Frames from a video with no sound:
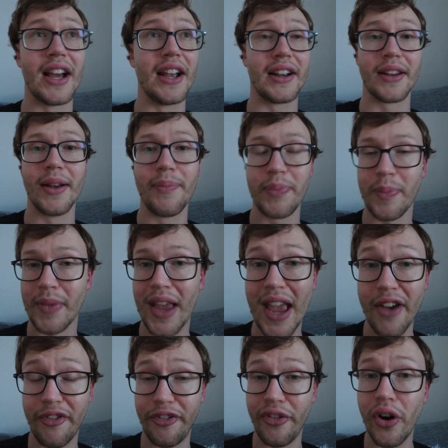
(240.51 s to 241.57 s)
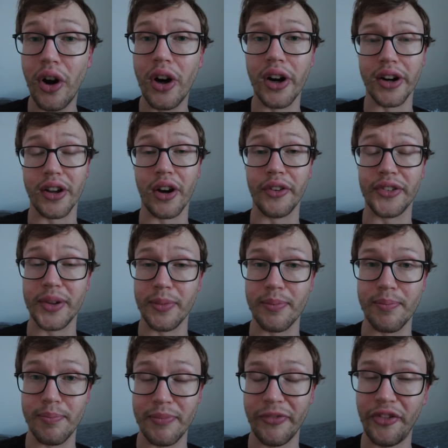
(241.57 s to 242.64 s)
like a third of the
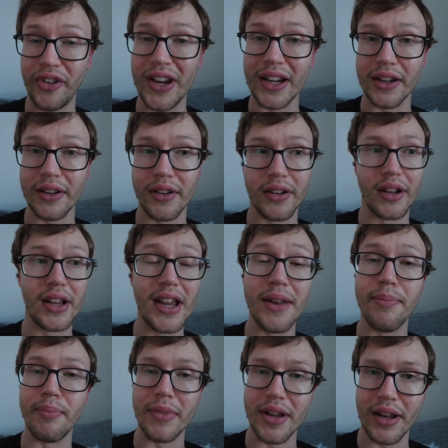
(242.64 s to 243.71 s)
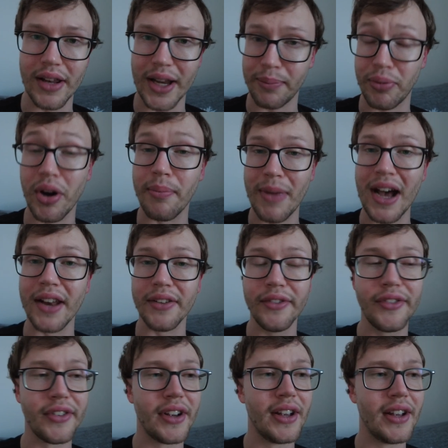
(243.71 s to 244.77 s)
thing in like per
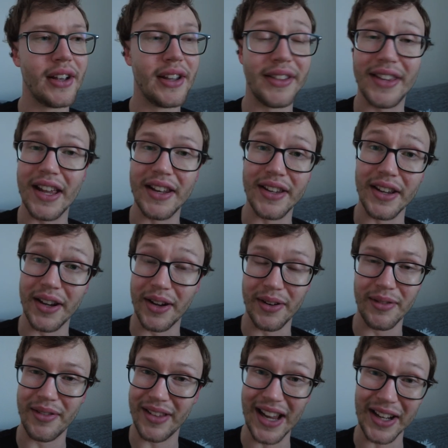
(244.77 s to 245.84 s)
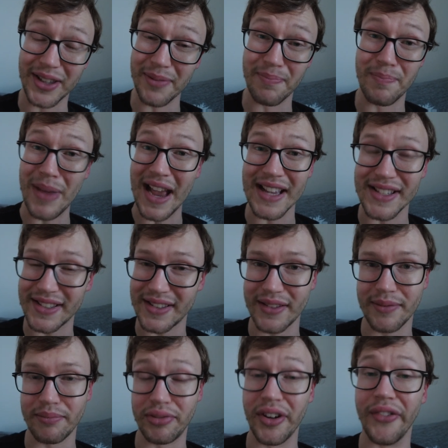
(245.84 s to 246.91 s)
month than the like the
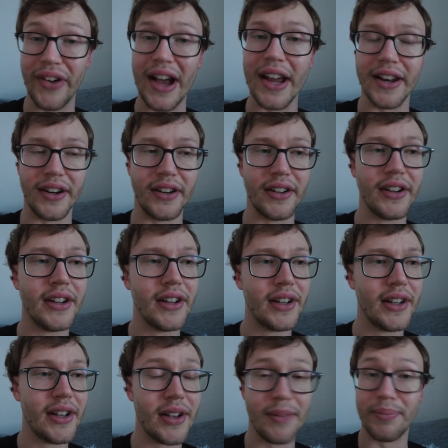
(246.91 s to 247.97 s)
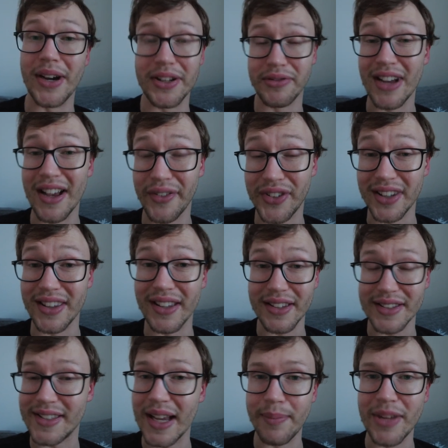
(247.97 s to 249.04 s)
best provider but you have the
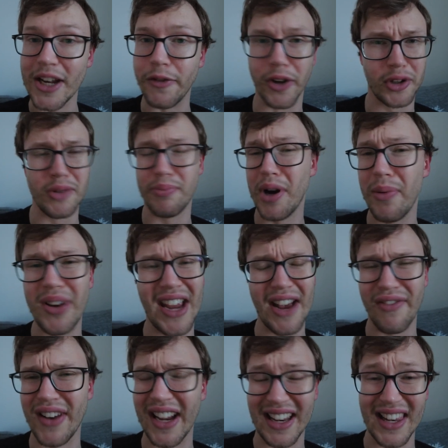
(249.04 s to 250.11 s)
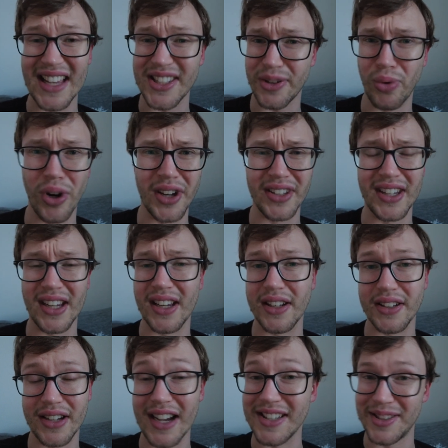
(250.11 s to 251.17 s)
same network you probably have like less quality
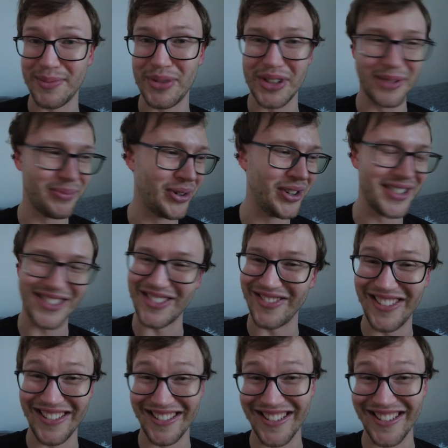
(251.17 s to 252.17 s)
and customer support so